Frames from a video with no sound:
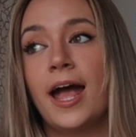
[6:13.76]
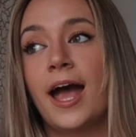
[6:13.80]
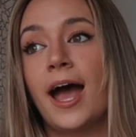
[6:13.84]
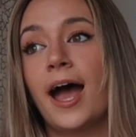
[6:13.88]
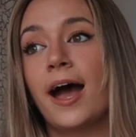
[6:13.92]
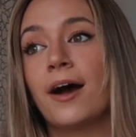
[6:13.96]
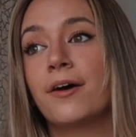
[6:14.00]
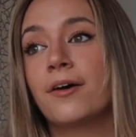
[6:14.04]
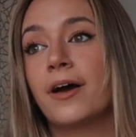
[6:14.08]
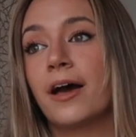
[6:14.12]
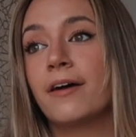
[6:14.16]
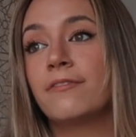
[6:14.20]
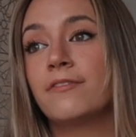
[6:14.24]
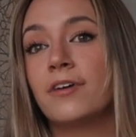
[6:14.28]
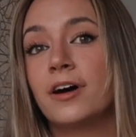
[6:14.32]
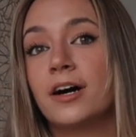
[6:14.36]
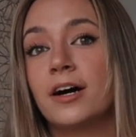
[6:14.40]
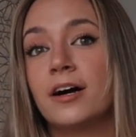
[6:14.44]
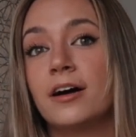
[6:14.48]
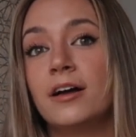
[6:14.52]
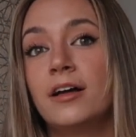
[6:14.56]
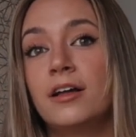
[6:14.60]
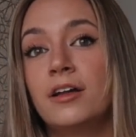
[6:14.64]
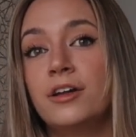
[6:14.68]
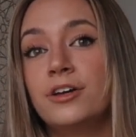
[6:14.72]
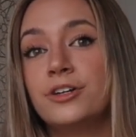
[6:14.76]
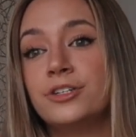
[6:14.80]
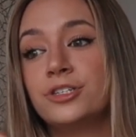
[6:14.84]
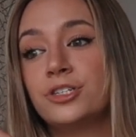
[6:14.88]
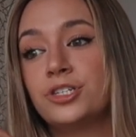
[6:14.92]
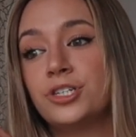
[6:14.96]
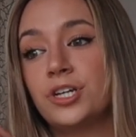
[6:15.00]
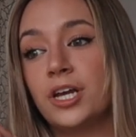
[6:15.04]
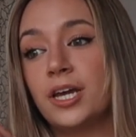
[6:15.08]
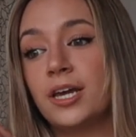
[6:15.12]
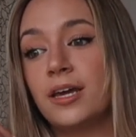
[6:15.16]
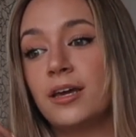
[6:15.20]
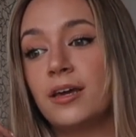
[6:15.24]
However,
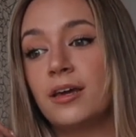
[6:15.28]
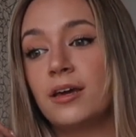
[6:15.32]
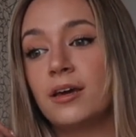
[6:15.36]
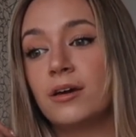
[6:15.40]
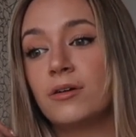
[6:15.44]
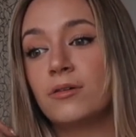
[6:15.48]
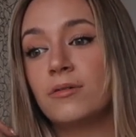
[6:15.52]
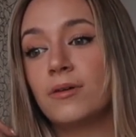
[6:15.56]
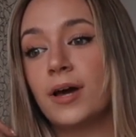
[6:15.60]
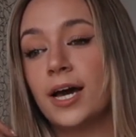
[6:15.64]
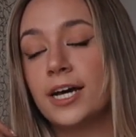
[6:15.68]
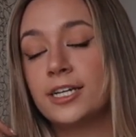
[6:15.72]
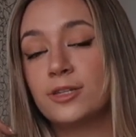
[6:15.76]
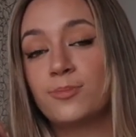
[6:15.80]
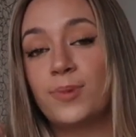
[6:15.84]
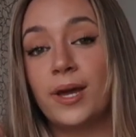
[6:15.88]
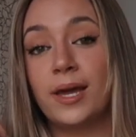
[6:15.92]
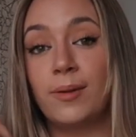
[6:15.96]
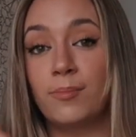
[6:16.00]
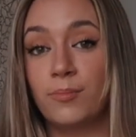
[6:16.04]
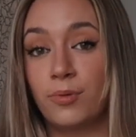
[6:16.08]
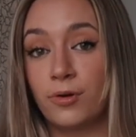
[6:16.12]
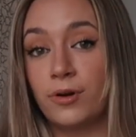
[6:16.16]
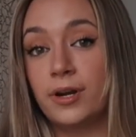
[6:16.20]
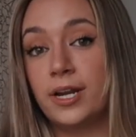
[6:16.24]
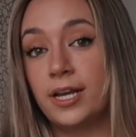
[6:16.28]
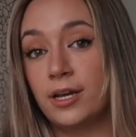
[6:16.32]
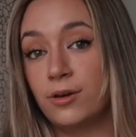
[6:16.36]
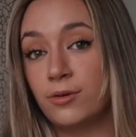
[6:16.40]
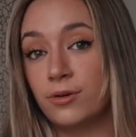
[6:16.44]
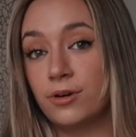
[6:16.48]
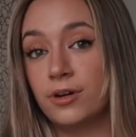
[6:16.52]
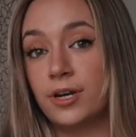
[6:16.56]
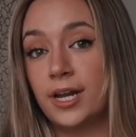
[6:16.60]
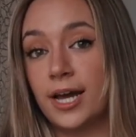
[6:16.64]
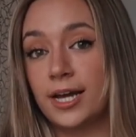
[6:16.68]
she has been pretty good,